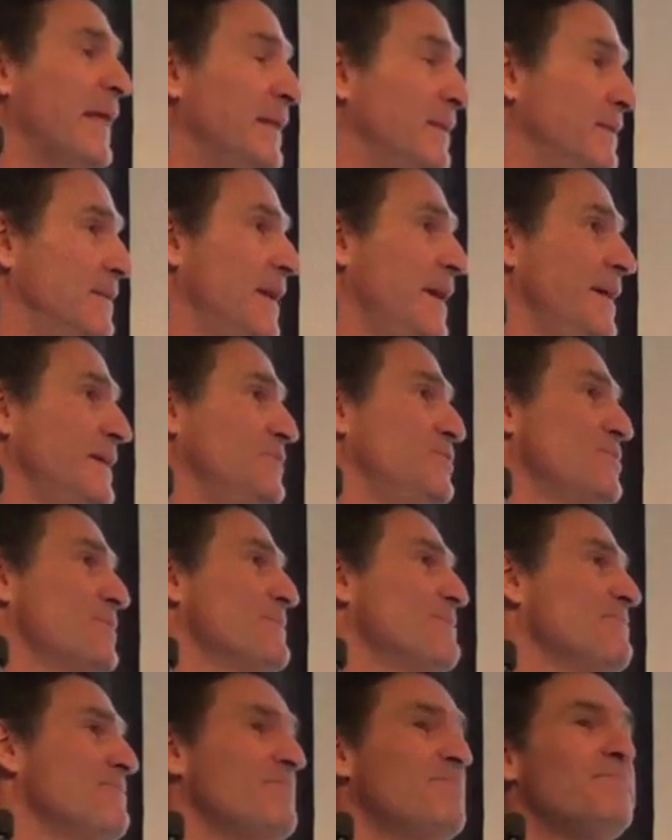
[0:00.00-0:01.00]
in
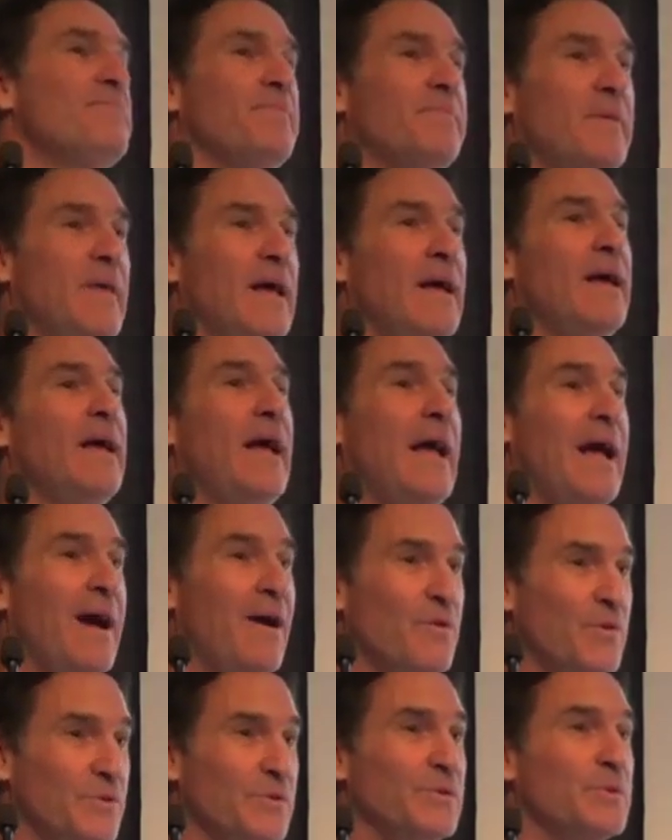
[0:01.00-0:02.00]
danger
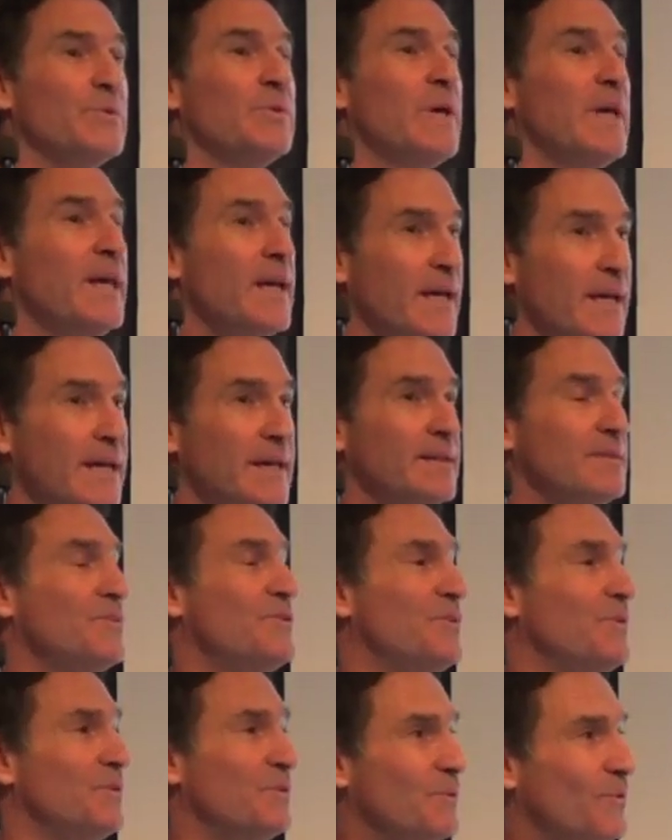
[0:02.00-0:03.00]
how you kick
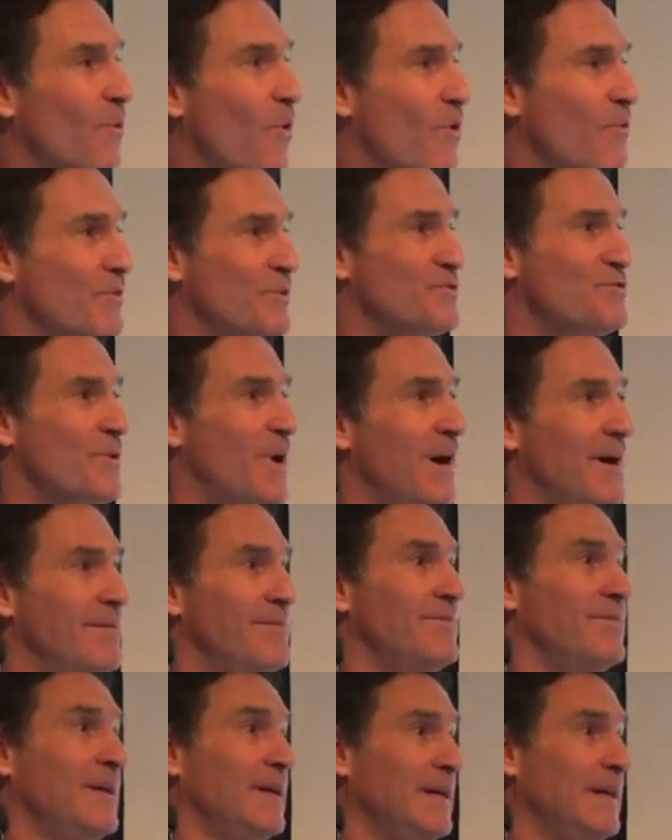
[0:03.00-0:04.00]
into overdrive
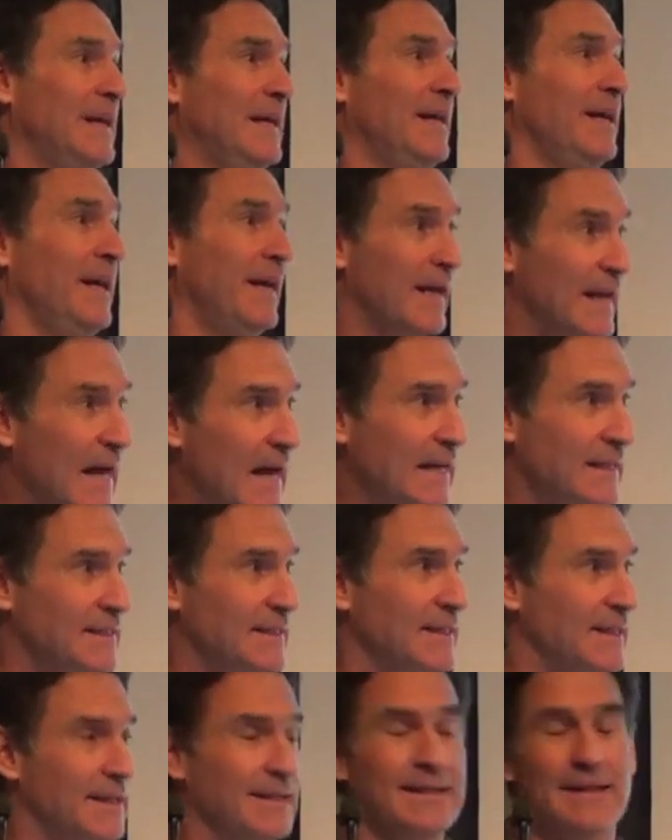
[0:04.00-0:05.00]
and i
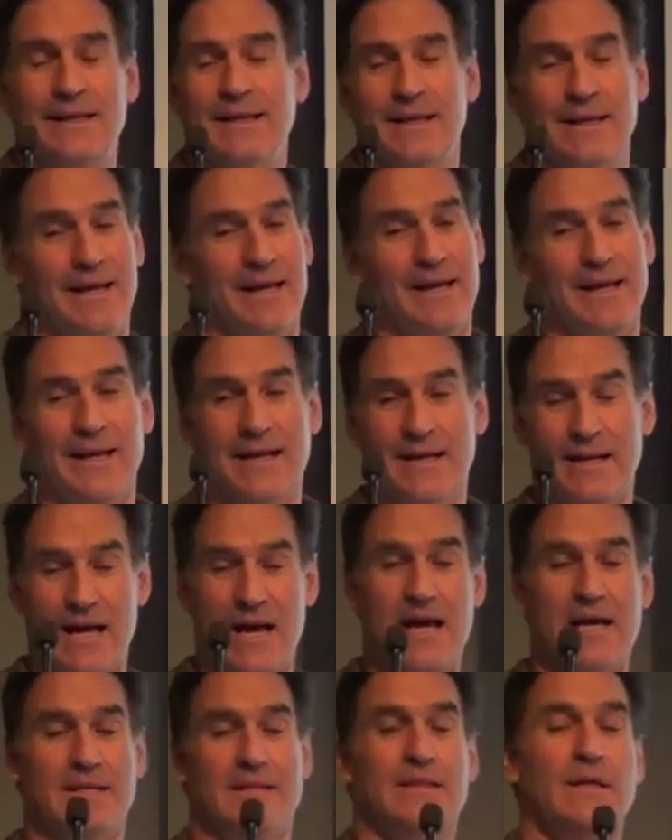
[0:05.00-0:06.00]
did and
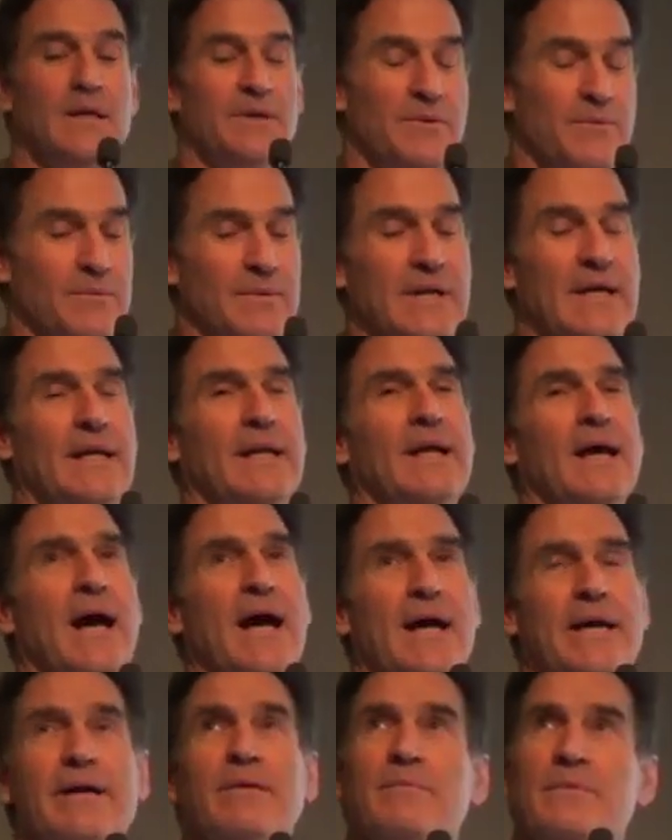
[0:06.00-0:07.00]
i tell you what
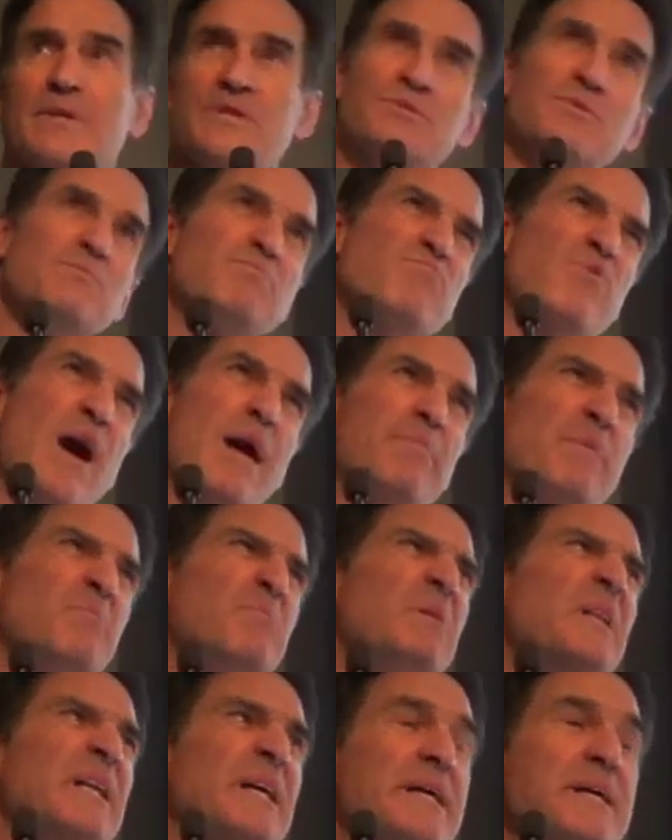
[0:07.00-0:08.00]
it was
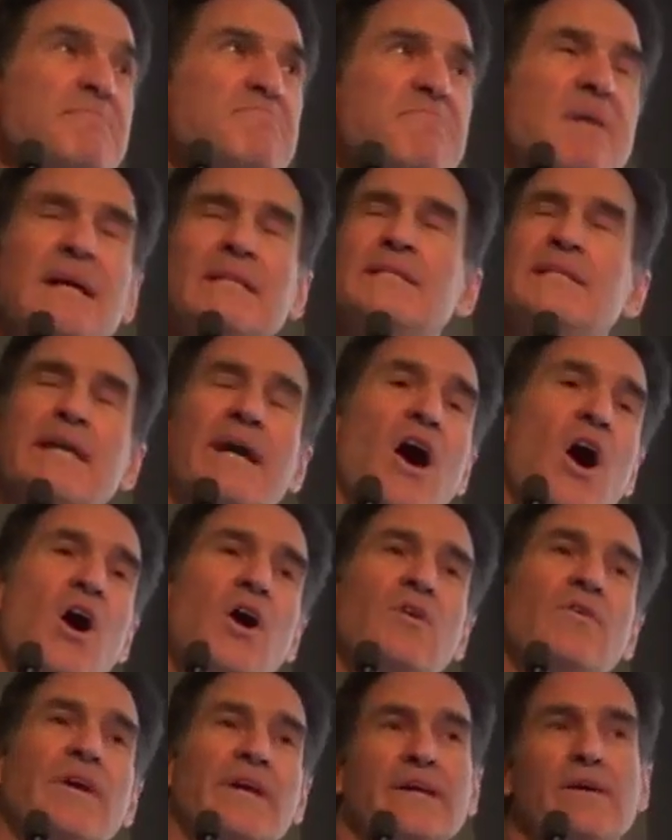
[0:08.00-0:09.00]
probably i'd say
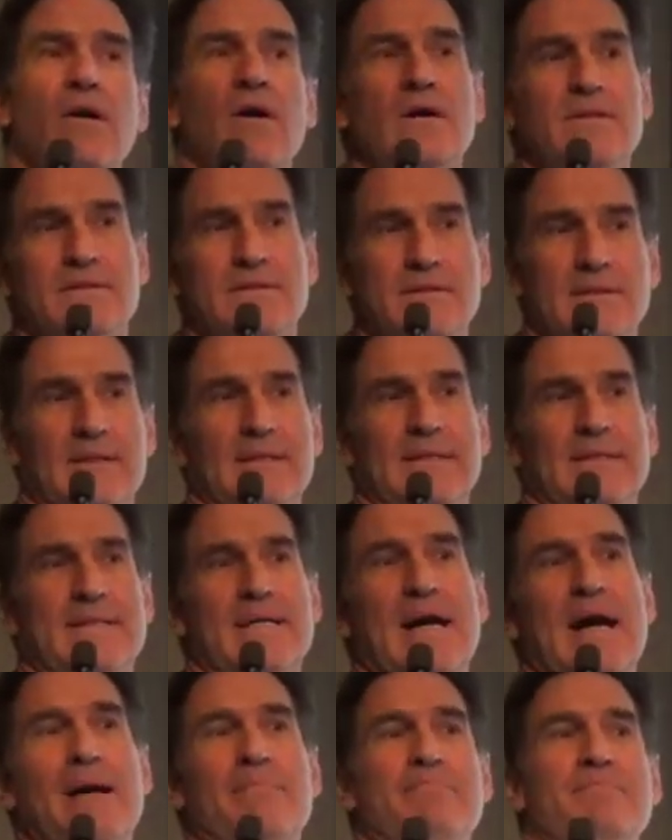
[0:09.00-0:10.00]
100 yards to the
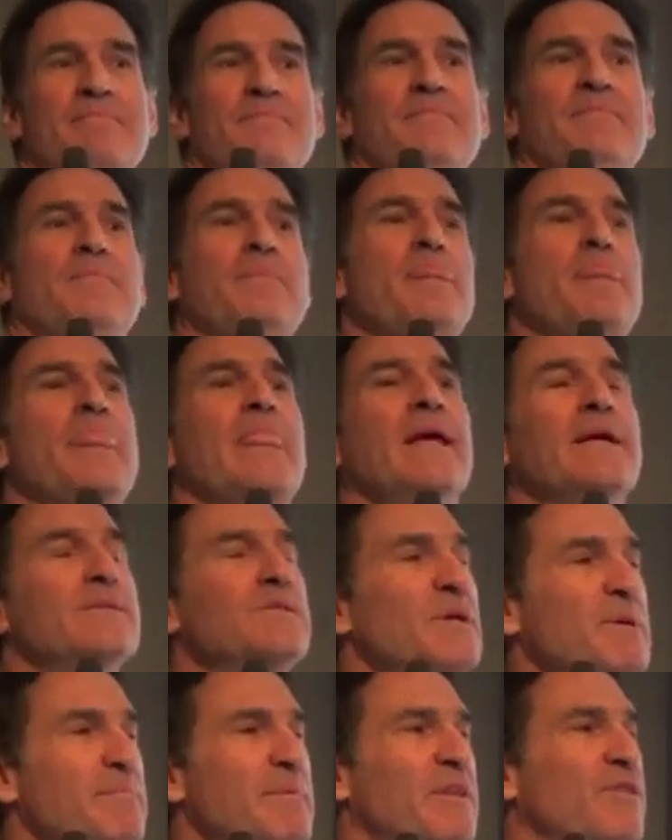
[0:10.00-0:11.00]
top it
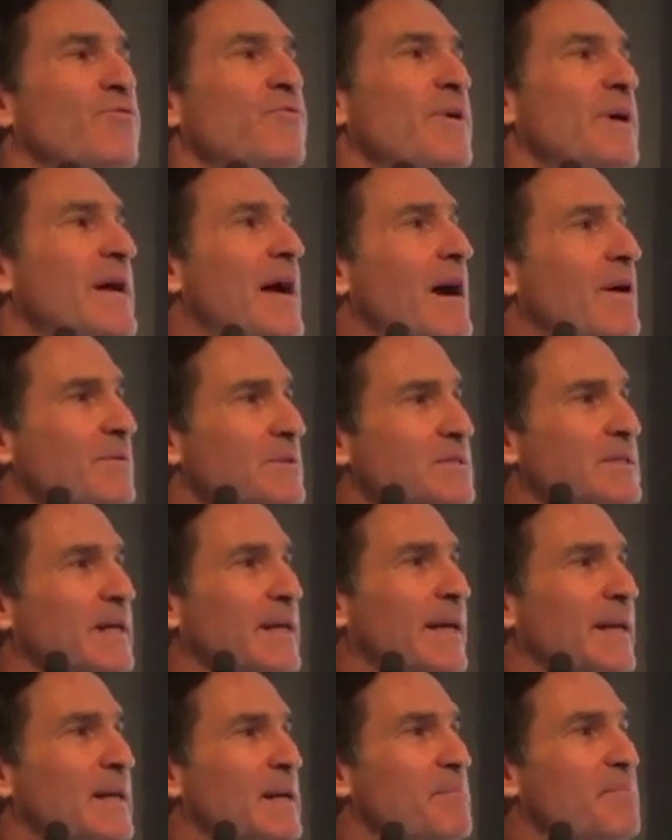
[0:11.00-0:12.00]
took me three hours to
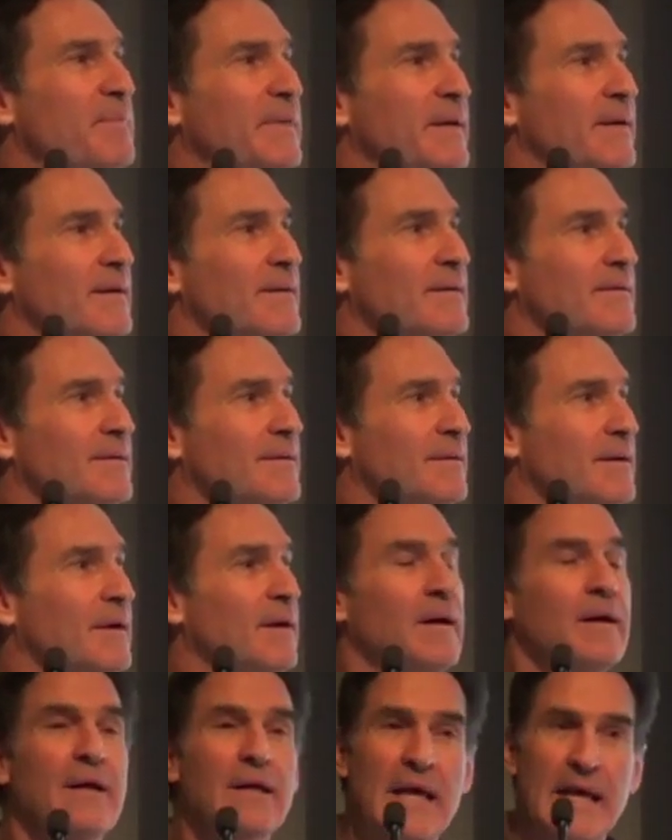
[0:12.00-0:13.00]
get up there
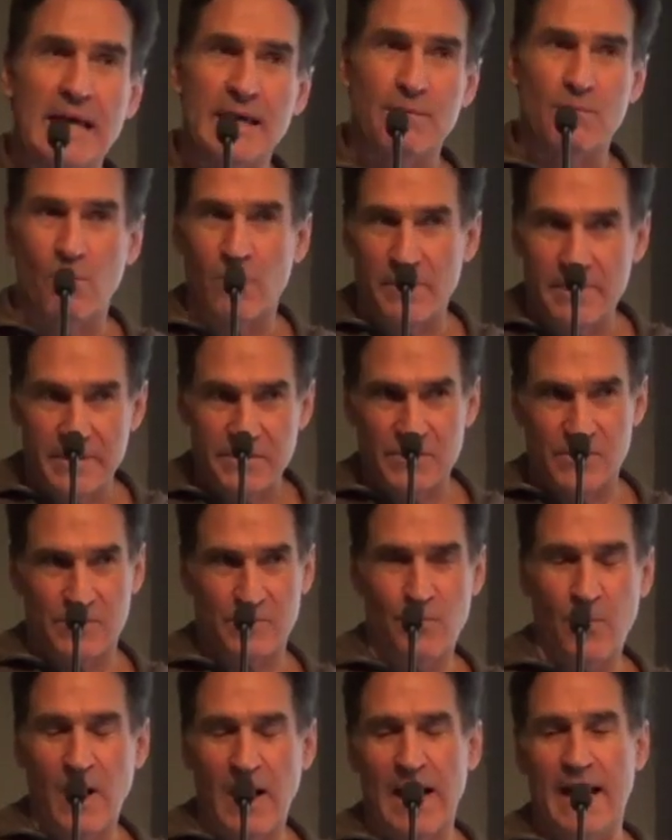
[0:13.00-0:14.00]
and this
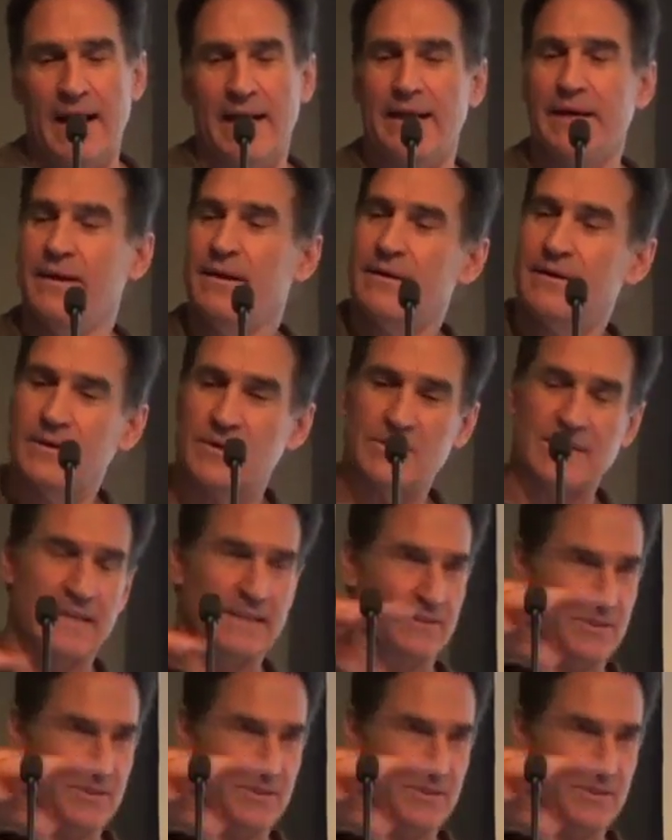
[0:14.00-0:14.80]
is why because i